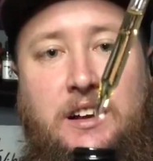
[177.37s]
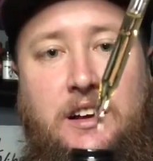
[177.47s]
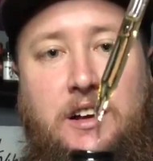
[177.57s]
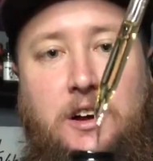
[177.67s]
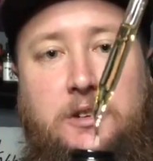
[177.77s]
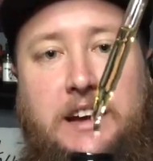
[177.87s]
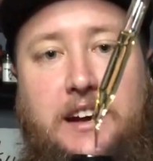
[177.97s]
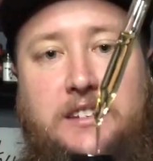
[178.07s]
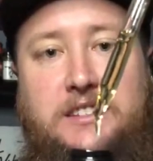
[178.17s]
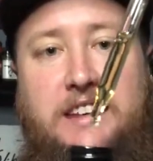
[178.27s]
Oh
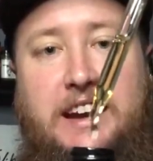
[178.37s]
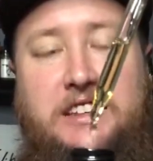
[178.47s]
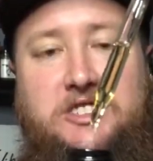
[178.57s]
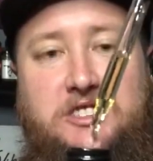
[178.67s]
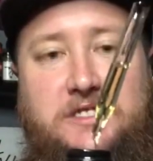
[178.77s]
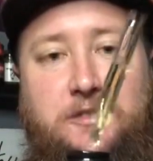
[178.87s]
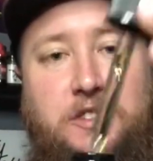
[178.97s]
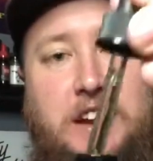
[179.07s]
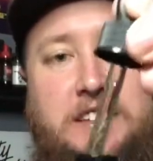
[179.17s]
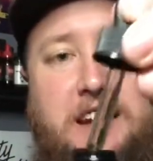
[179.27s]
yeah, that is just
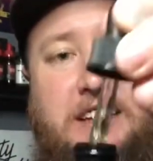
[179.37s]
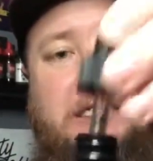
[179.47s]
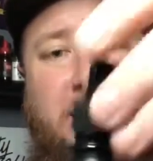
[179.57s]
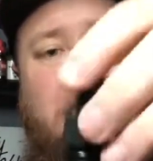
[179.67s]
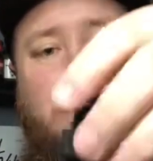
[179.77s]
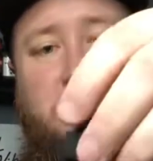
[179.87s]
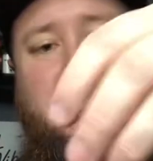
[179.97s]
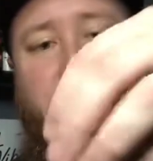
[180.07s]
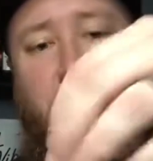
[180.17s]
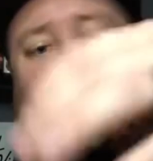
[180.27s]
fantastic. It
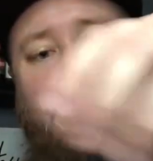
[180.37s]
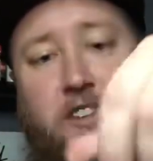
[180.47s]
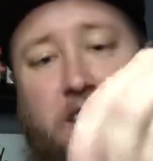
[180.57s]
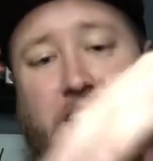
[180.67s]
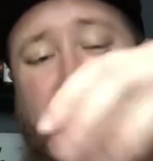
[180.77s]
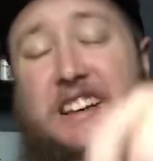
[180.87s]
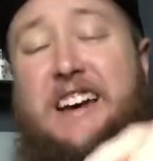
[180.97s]
looks very, very nice.